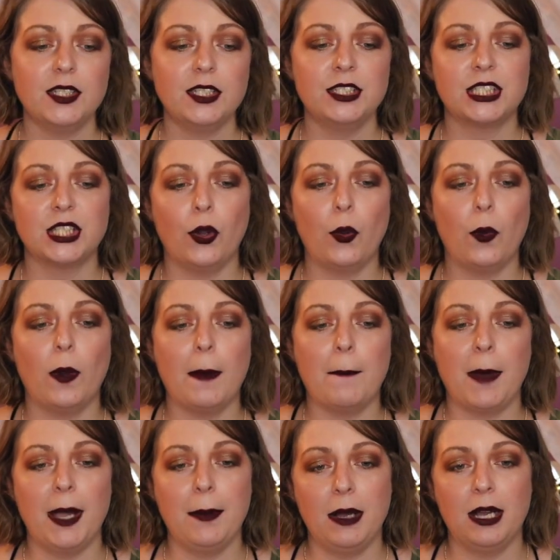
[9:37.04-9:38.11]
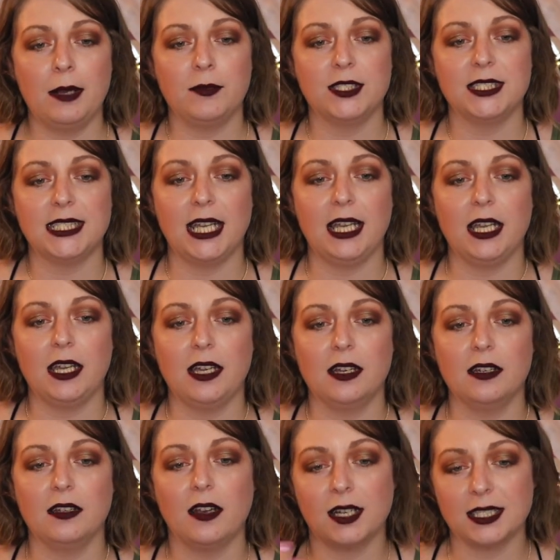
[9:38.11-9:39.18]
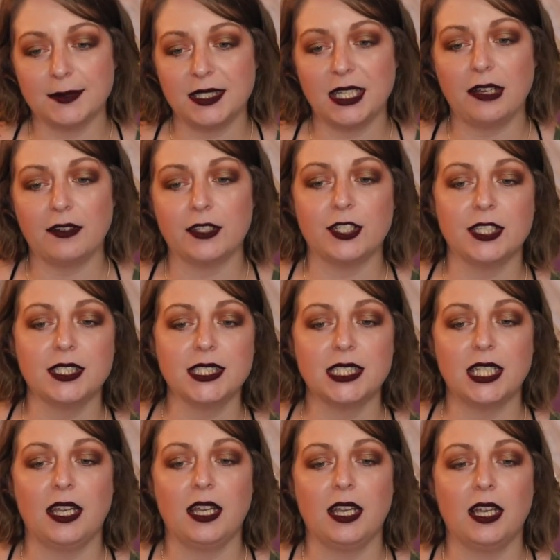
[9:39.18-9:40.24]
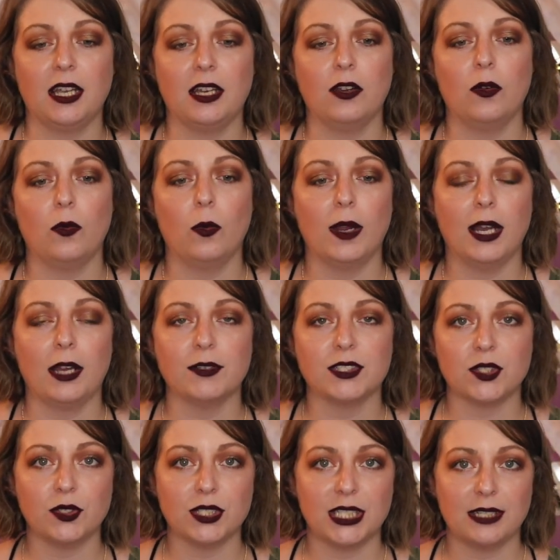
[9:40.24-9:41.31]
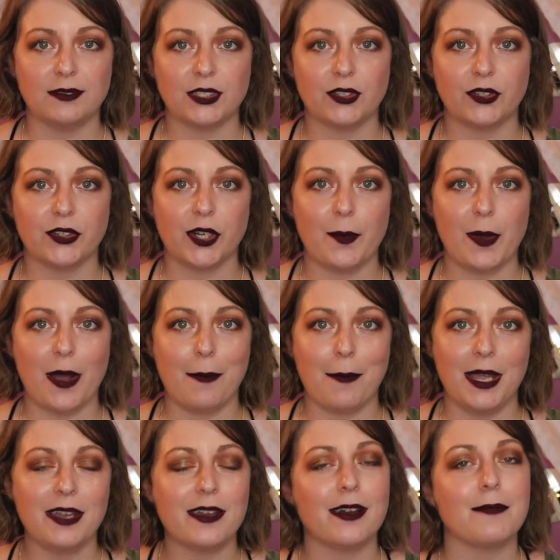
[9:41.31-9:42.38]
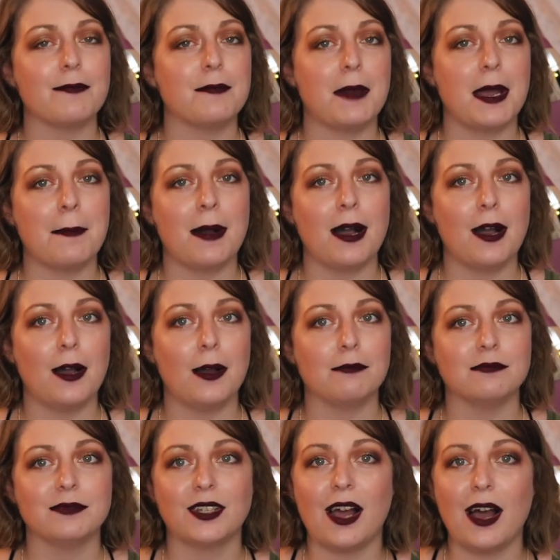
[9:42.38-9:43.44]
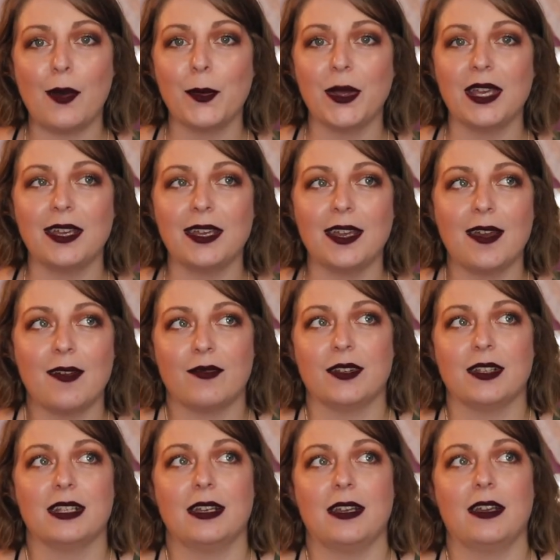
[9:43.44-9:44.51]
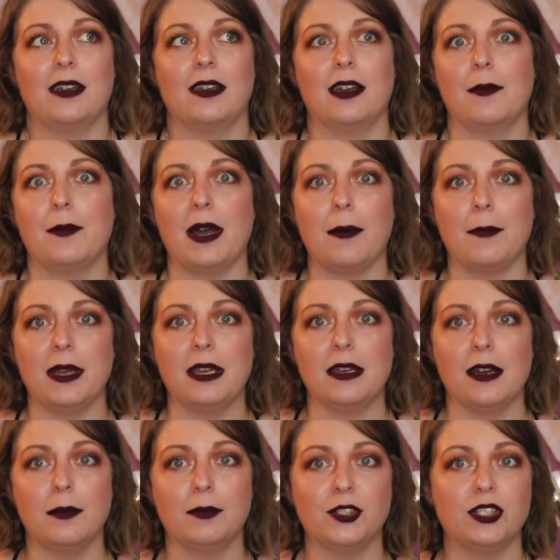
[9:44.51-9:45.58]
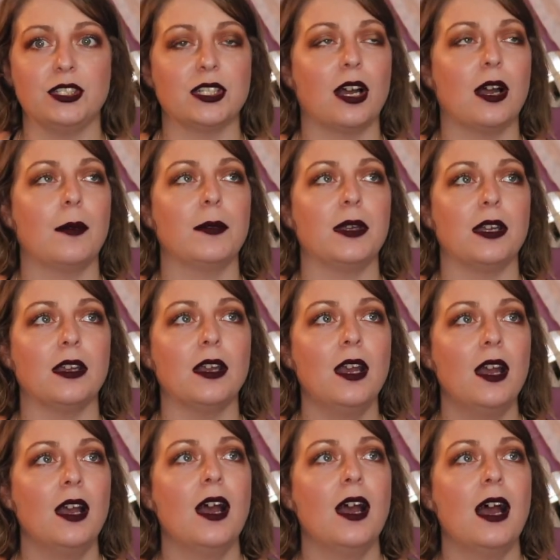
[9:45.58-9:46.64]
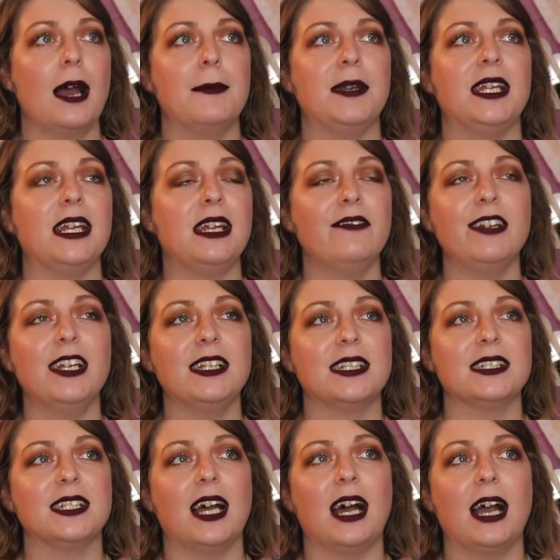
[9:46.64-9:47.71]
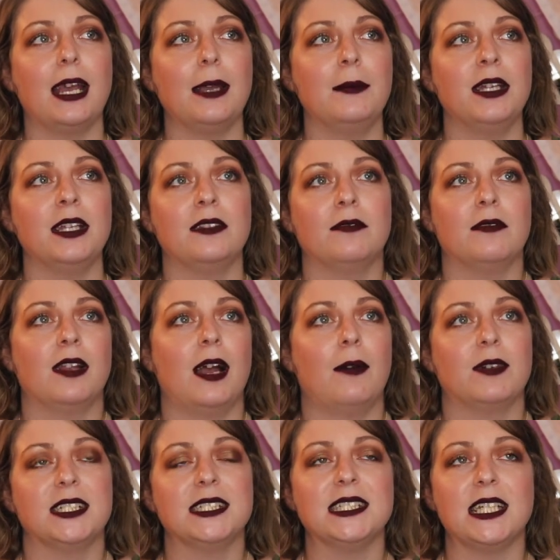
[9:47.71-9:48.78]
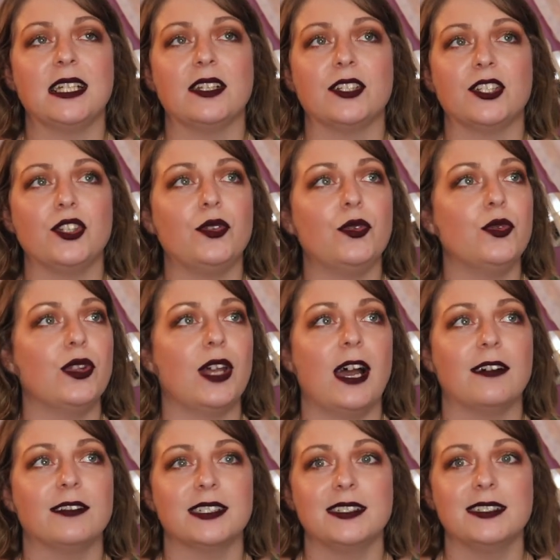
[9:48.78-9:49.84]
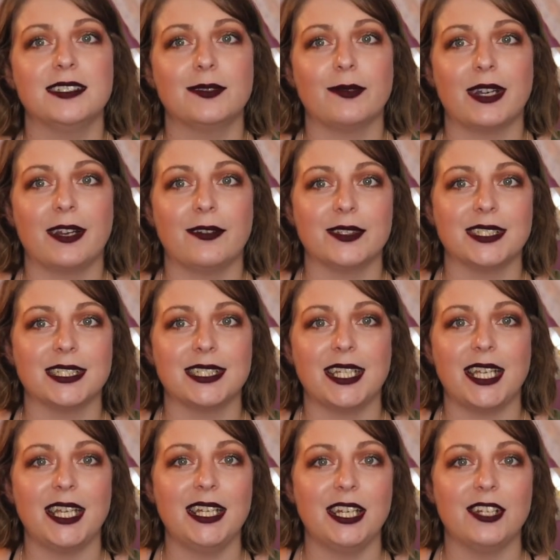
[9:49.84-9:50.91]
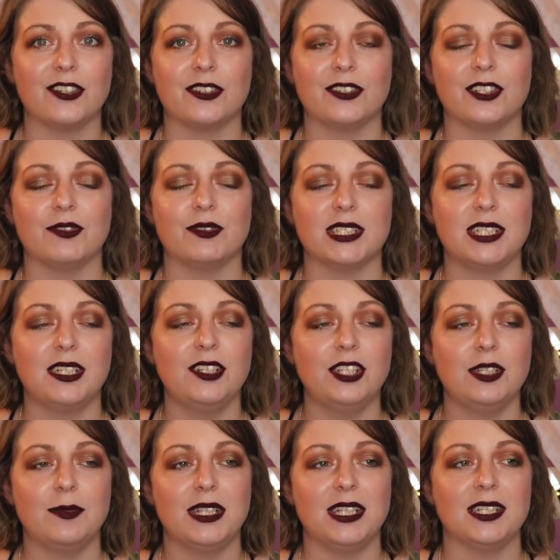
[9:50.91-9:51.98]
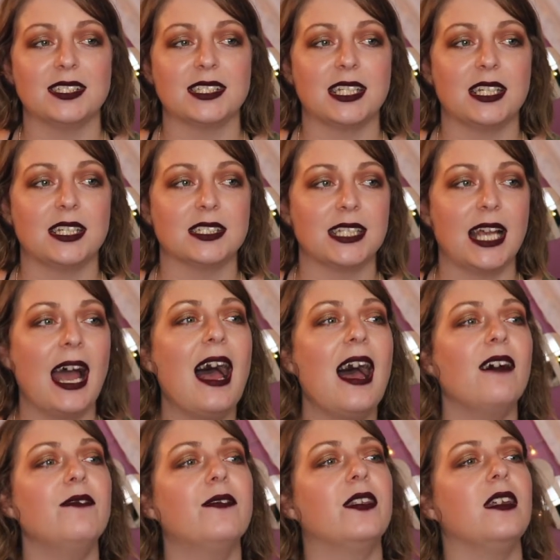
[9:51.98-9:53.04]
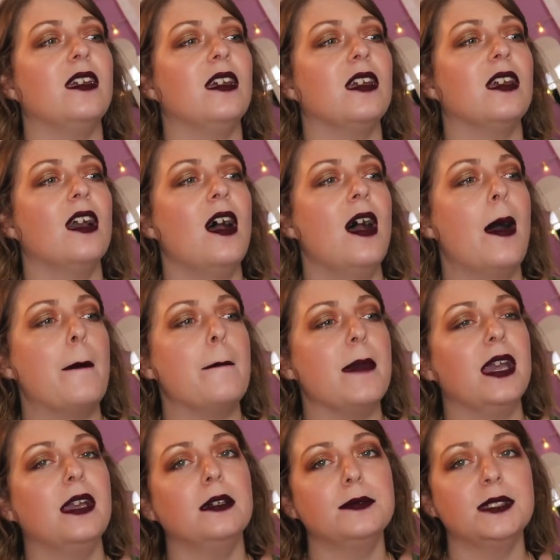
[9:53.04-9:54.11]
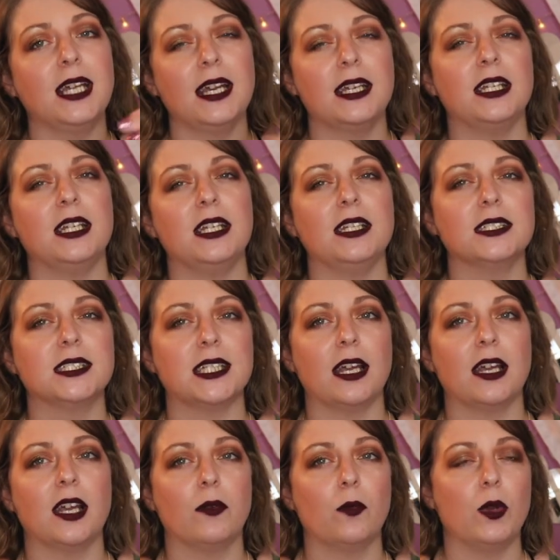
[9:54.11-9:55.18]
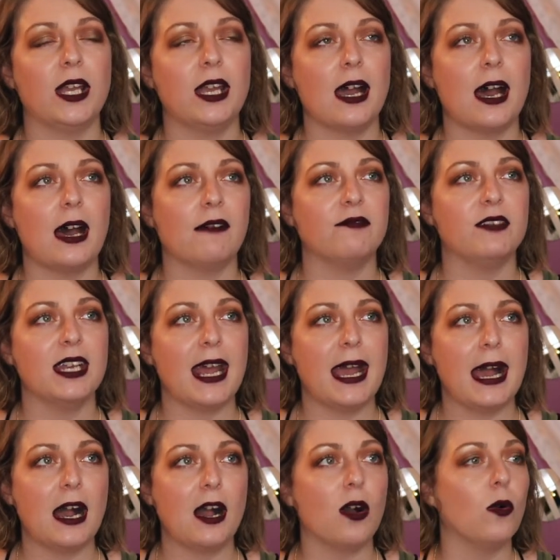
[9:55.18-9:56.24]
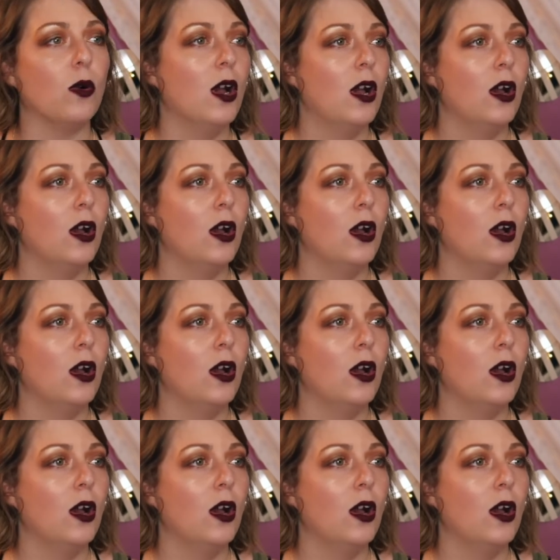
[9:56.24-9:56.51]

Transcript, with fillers: So my mom was a cosmetologist, and when I was old enough to learn about makeup, my mom taught me everything about makeup. She taught me, I mean, even at the time in, I want to say the two thousands, when I was a teenager and she was teaching me these things, half the makeup techniques that we have now